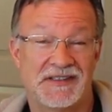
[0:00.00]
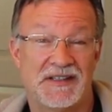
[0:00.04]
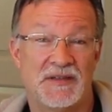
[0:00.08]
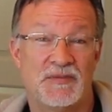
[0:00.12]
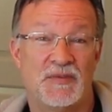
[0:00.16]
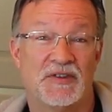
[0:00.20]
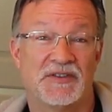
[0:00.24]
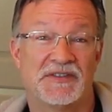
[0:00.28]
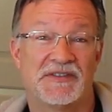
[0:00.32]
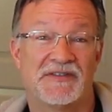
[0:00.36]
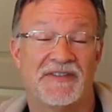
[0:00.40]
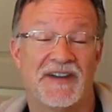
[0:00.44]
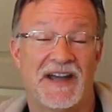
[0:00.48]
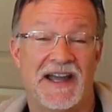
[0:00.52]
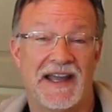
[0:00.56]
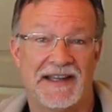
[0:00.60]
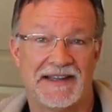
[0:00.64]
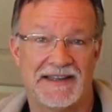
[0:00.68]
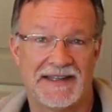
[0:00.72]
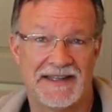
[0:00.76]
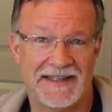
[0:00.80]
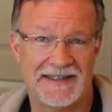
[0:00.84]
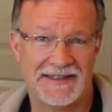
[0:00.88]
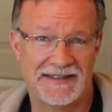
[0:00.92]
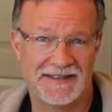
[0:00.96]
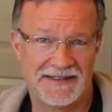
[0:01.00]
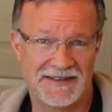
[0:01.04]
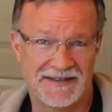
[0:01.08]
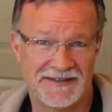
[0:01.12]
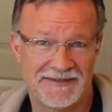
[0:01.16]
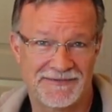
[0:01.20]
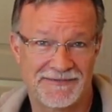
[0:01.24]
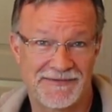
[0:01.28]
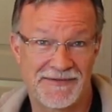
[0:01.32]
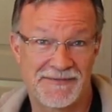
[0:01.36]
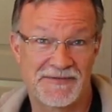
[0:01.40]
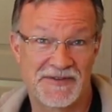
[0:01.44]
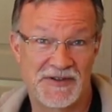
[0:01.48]
He builds violins
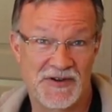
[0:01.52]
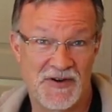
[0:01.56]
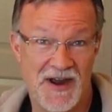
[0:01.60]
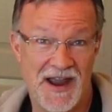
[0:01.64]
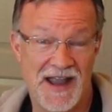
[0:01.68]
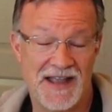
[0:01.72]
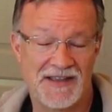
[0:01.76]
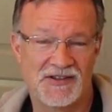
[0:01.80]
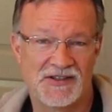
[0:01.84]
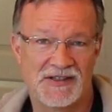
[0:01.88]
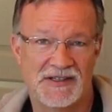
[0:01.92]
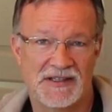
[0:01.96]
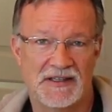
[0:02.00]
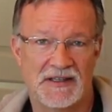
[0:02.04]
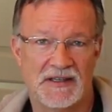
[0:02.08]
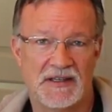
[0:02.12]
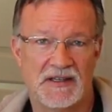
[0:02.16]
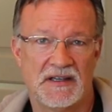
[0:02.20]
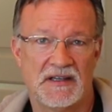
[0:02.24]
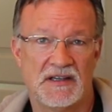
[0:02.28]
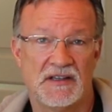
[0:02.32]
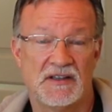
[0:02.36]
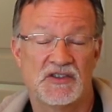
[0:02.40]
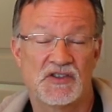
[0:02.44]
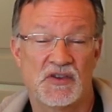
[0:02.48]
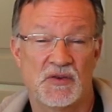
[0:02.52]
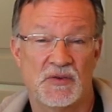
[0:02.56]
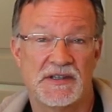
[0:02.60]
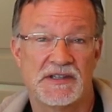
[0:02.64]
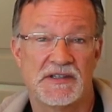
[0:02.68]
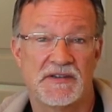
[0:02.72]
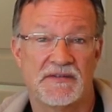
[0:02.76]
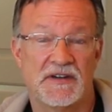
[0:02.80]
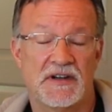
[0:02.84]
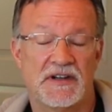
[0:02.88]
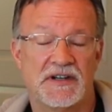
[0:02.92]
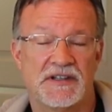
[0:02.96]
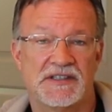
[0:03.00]
from scratch, so he's
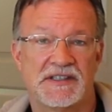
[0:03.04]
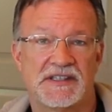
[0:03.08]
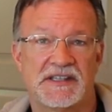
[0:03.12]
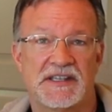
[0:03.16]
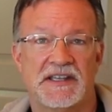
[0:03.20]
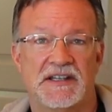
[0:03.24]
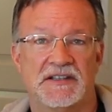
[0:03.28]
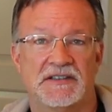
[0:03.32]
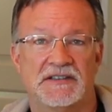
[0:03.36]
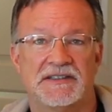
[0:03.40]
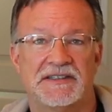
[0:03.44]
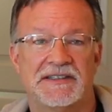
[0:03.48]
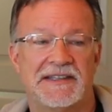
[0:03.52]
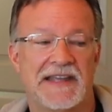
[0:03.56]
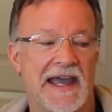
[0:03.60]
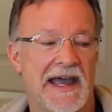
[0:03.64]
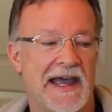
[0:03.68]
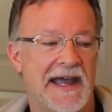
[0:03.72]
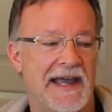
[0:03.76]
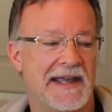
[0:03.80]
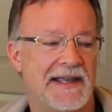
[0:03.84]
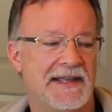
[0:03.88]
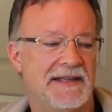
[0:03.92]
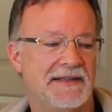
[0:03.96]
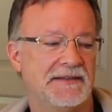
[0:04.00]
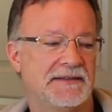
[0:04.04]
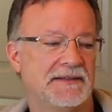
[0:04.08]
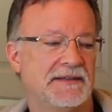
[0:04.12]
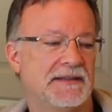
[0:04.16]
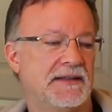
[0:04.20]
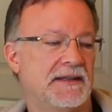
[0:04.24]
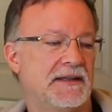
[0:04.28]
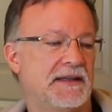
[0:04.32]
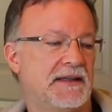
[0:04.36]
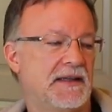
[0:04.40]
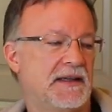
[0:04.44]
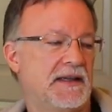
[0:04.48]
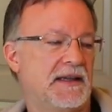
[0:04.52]
a very skilled guy,
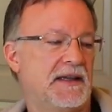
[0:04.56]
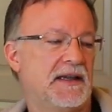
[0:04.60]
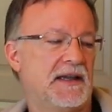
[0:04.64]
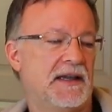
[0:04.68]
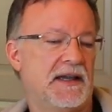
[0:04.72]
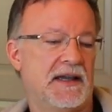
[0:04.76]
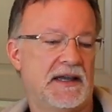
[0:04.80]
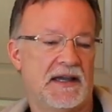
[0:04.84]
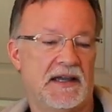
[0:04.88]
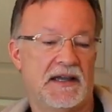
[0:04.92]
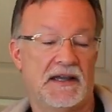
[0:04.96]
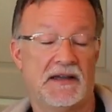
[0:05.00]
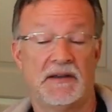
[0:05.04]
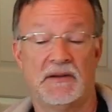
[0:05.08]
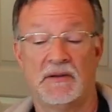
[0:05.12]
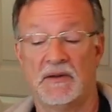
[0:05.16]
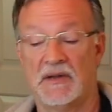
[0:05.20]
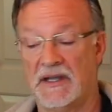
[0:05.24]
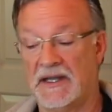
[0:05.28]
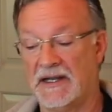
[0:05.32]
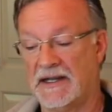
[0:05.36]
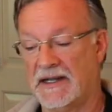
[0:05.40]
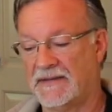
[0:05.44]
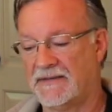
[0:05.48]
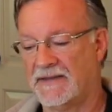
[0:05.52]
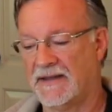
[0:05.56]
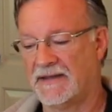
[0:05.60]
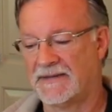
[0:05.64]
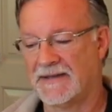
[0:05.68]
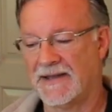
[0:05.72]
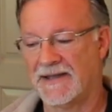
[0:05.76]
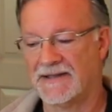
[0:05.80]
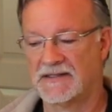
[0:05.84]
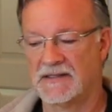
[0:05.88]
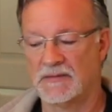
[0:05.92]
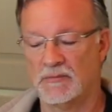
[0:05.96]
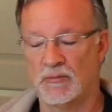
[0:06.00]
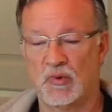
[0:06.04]
and I think
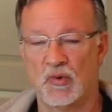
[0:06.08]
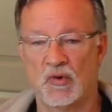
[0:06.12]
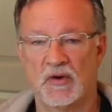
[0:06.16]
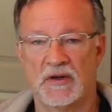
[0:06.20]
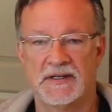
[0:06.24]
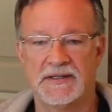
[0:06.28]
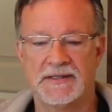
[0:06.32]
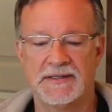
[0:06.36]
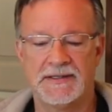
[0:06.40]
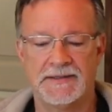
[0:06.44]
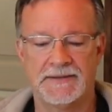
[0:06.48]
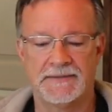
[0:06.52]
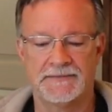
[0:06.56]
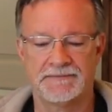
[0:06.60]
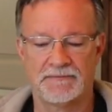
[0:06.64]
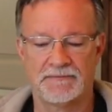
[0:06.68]
that's important.